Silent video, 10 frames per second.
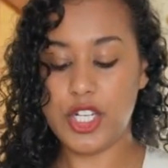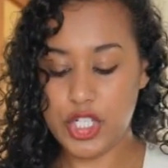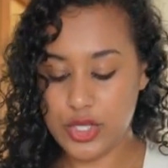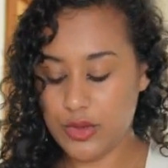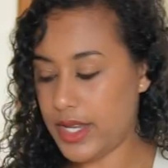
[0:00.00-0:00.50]

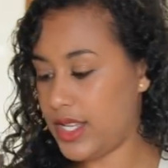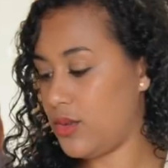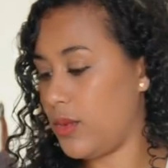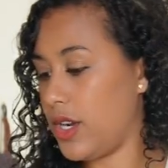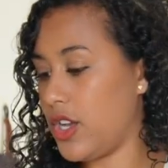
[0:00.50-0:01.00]
do
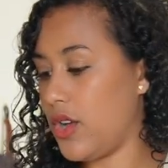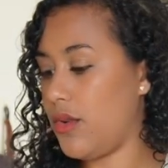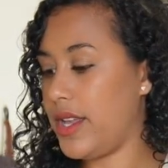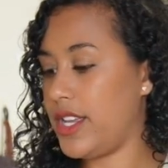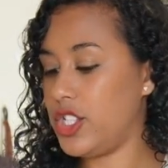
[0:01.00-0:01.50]
is we're
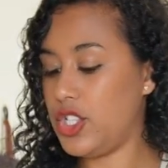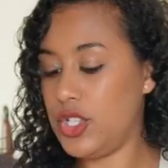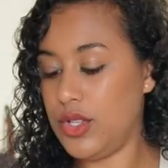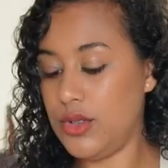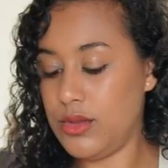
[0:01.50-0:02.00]
going
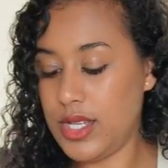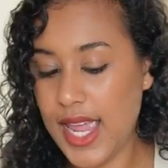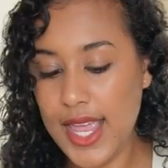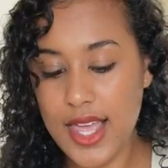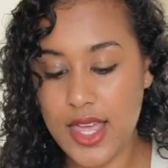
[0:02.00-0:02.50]
to
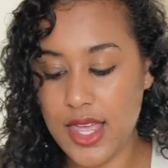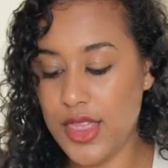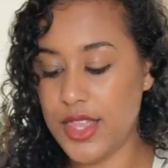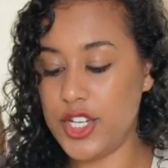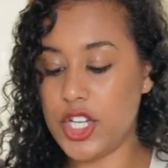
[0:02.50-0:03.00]
take
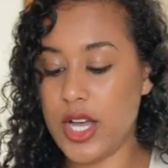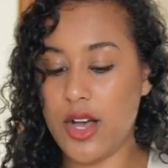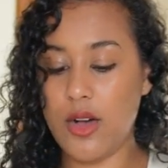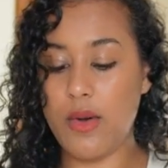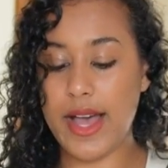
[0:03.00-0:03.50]
the
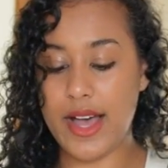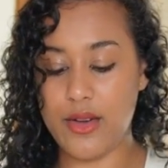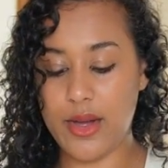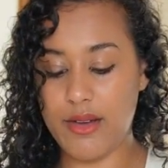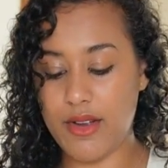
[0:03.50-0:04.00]
dough
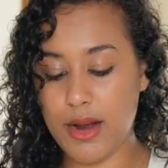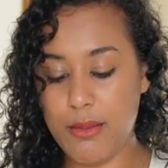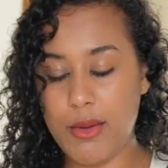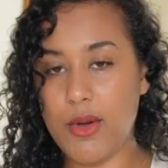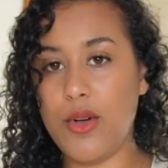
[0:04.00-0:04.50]
out of our
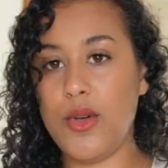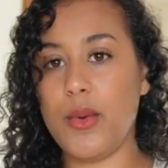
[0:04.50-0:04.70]
bowl.